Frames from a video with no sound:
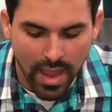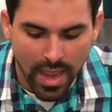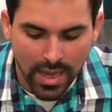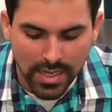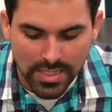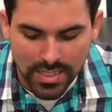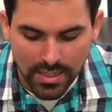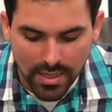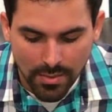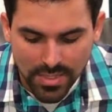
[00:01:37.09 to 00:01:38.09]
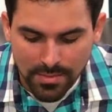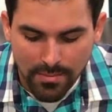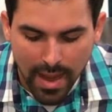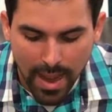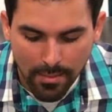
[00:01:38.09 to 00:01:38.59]
and it comes in
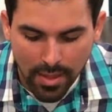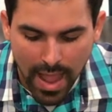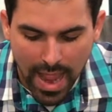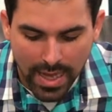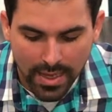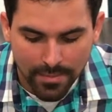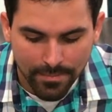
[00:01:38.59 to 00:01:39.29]
matte black,